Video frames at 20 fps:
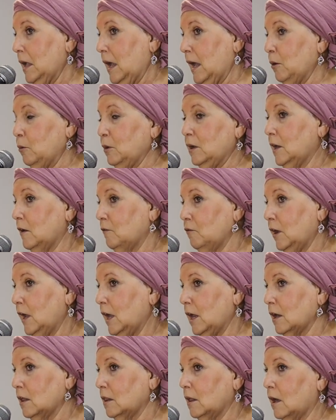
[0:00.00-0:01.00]
and we never
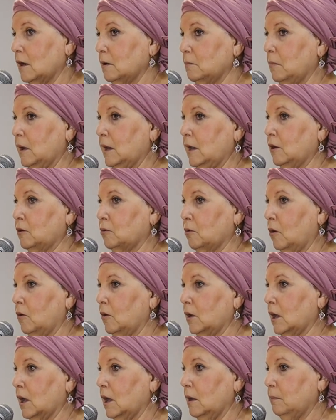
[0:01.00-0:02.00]
had a lot of money
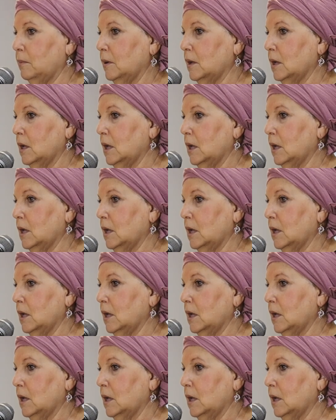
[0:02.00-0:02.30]
growing up.